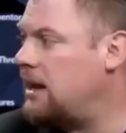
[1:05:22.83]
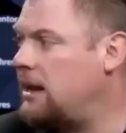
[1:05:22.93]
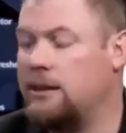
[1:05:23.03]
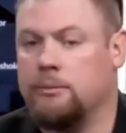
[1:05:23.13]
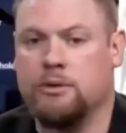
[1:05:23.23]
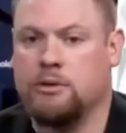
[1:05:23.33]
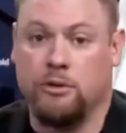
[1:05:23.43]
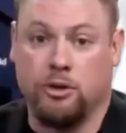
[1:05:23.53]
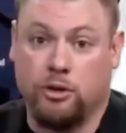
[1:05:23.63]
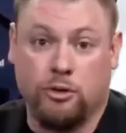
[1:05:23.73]
getting them
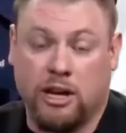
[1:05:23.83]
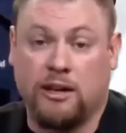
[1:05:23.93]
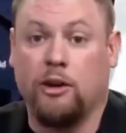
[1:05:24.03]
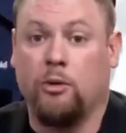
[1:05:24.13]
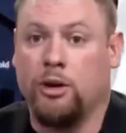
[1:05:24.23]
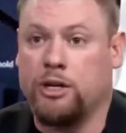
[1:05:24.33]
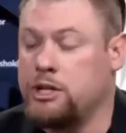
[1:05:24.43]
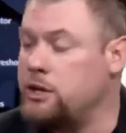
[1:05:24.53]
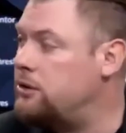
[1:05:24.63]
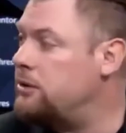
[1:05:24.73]
to do something they don't want to
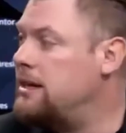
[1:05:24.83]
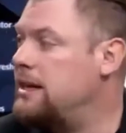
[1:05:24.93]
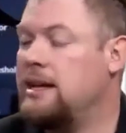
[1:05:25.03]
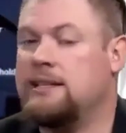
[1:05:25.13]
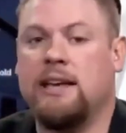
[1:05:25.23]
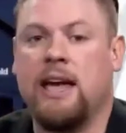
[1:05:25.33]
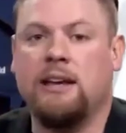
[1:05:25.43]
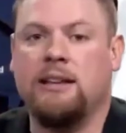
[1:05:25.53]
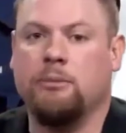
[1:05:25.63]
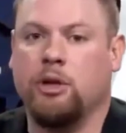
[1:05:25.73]
do. It's
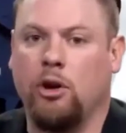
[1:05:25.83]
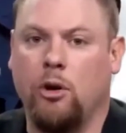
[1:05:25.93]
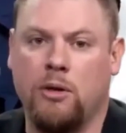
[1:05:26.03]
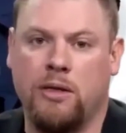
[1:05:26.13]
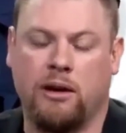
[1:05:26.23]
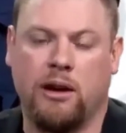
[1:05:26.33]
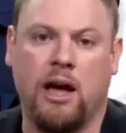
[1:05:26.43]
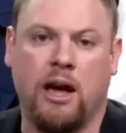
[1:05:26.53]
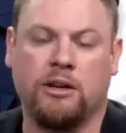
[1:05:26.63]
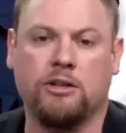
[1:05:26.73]
getting them to lower their
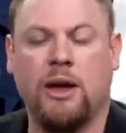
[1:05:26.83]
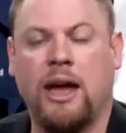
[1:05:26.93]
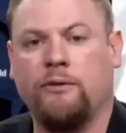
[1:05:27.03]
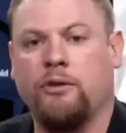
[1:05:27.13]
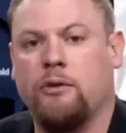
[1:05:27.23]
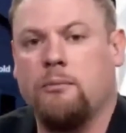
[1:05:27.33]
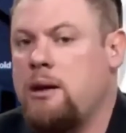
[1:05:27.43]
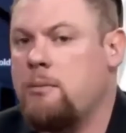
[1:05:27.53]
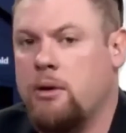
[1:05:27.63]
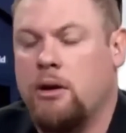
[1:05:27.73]
guard. Because you have to
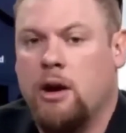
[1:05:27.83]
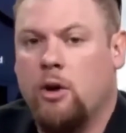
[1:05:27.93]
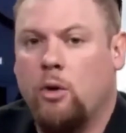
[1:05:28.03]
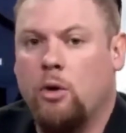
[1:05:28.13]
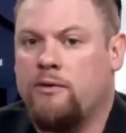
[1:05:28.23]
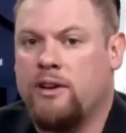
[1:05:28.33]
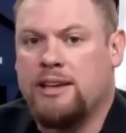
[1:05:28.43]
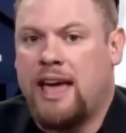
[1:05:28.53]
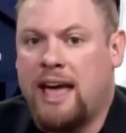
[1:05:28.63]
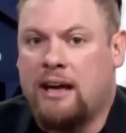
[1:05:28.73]
remember, all of
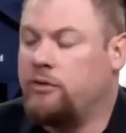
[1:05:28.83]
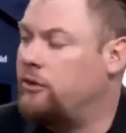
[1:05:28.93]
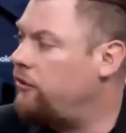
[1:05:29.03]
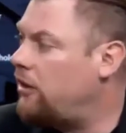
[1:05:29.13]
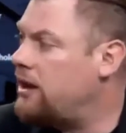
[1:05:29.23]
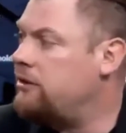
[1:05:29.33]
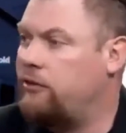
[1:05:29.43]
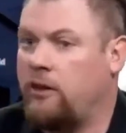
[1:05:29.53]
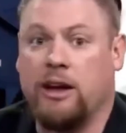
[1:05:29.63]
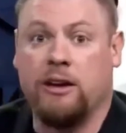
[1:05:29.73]
us have the flight,
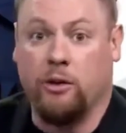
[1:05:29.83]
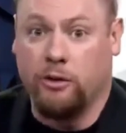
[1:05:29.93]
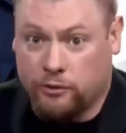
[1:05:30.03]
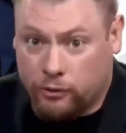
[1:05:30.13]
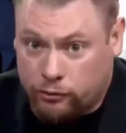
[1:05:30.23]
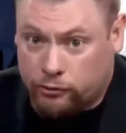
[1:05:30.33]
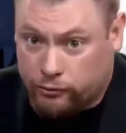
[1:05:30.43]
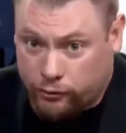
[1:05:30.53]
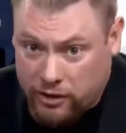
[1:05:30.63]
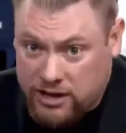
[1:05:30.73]
or
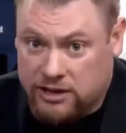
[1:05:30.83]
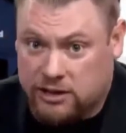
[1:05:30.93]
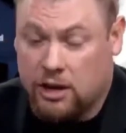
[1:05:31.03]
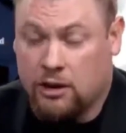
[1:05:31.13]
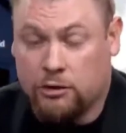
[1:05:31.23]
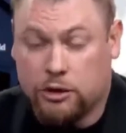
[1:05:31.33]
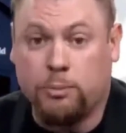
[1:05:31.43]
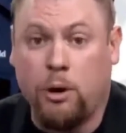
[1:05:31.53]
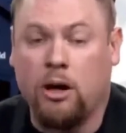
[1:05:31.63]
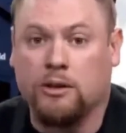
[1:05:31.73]
freeze
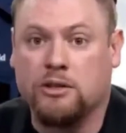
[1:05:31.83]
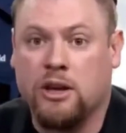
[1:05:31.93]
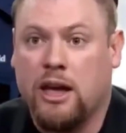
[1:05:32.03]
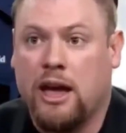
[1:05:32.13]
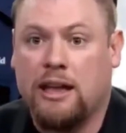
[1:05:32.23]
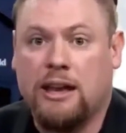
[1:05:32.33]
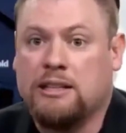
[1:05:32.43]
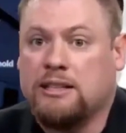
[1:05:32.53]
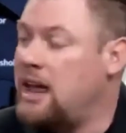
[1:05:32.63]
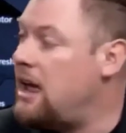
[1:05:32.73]
response. And
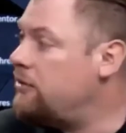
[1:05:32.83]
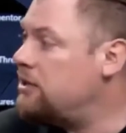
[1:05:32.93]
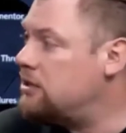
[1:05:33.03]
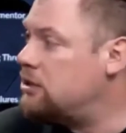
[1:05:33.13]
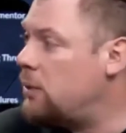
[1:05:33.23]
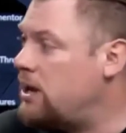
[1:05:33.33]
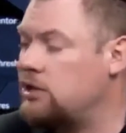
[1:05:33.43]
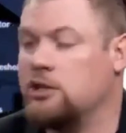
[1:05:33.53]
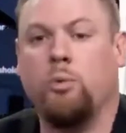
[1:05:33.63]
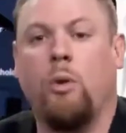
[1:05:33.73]
it's in every
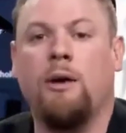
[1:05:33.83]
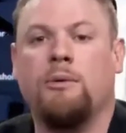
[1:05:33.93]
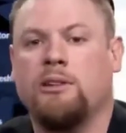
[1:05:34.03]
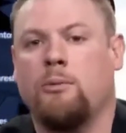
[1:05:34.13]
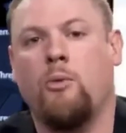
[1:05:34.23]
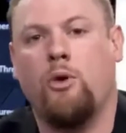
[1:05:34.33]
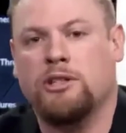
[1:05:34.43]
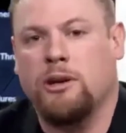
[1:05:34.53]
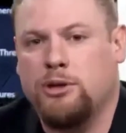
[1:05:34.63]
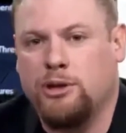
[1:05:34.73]
situation. It's why when someone
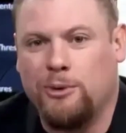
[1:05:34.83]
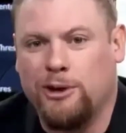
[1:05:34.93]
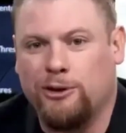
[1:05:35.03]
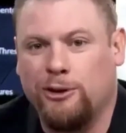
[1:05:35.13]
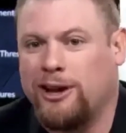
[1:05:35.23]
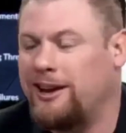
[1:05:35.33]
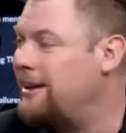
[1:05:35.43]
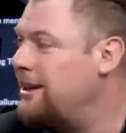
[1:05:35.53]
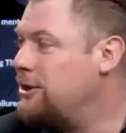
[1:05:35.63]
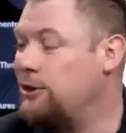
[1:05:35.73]
walks up to you when you're
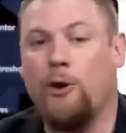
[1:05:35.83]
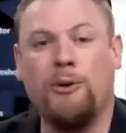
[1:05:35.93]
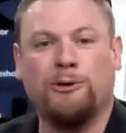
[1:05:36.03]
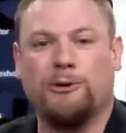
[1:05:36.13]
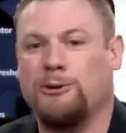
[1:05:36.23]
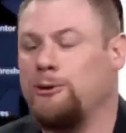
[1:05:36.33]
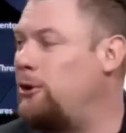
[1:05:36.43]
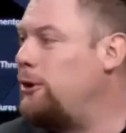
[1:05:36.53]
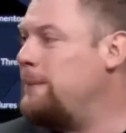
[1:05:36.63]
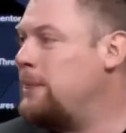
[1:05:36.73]
looking, you go into a
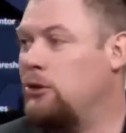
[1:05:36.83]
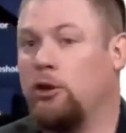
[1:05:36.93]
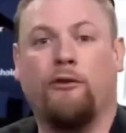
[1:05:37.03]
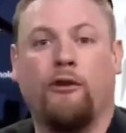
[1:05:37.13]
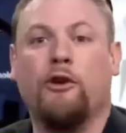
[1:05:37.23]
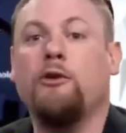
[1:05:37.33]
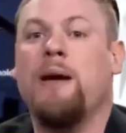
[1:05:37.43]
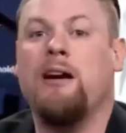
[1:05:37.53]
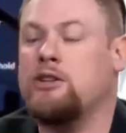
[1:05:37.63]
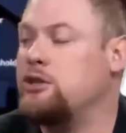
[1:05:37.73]
store to look for a new
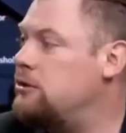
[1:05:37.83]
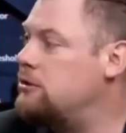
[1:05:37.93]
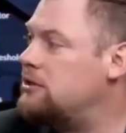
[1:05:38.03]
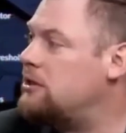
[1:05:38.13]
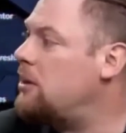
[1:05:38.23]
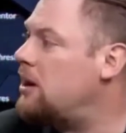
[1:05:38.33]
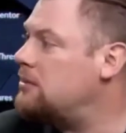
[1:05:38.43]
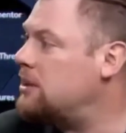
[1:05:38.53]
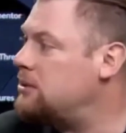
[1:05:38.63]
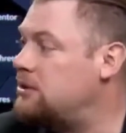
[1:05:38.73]
pair of shoes, and someone
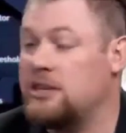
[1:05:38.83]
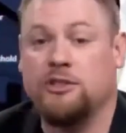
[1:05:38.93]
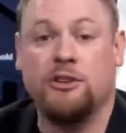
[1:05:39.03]
comes up to you and says,